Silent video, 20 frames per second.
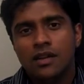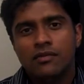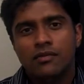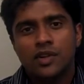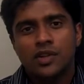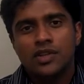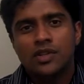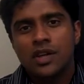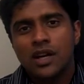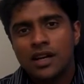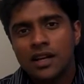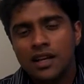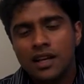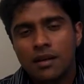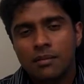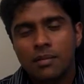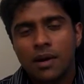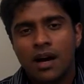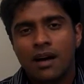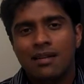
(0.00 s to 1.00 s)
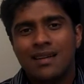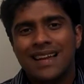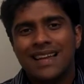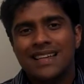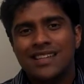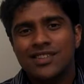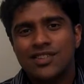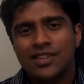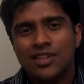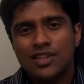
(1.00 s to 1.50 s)
We're talking
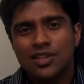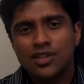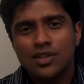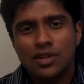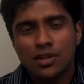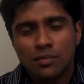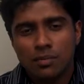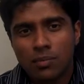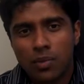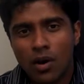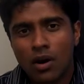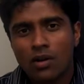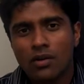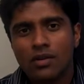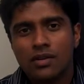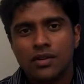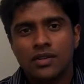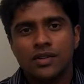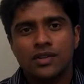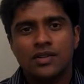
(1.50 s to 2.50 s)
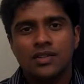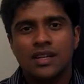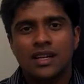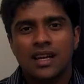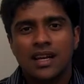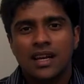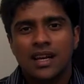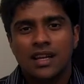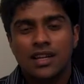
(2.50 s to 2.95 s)
about traditional borders